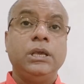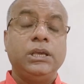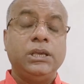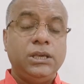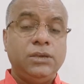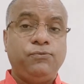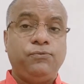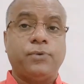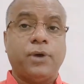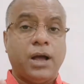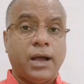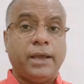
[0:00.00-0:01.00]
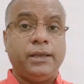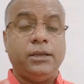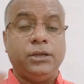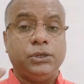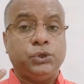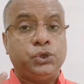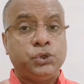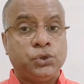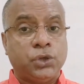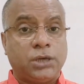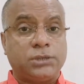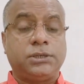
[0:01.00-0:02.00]
If I do
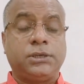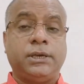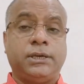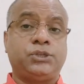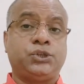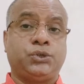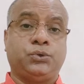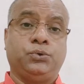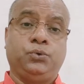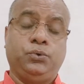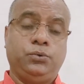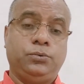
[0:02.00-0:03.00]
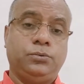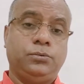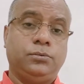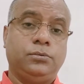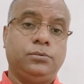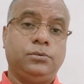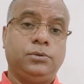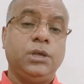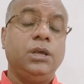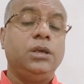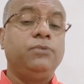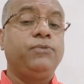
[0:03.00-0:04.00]
not get so,
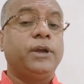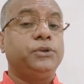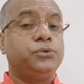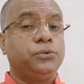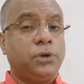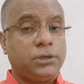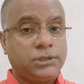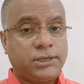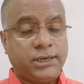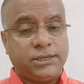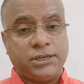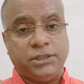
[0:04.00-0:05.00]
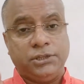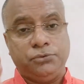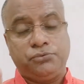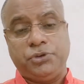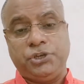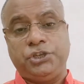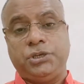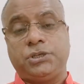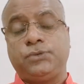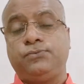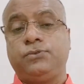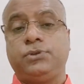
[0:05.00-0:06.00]
if I do not get a
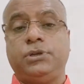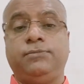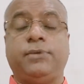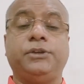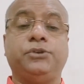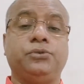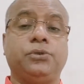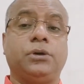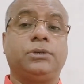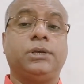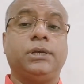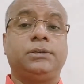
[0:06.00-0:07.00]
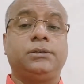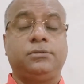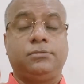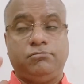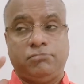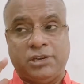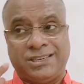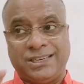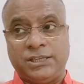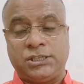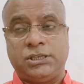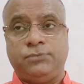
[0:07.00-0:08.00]
nutritious food, if I do not get a
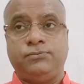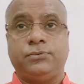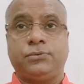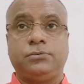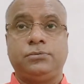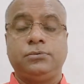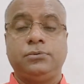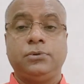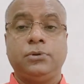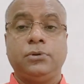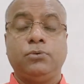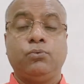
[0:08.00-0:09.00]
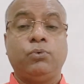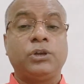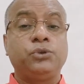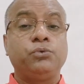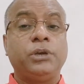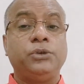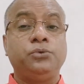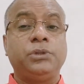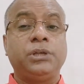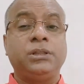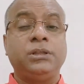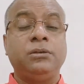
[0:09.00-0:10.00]
tasty food, what do I do
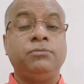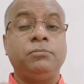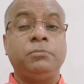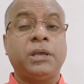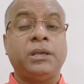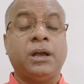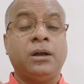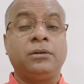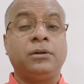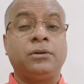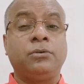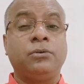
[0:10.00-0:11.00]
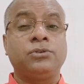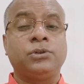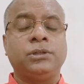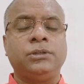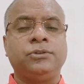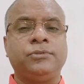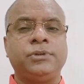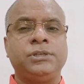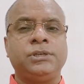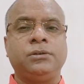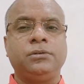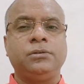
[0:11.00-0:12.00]
then if my hunger goes on
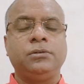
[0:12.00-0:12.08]
increasing?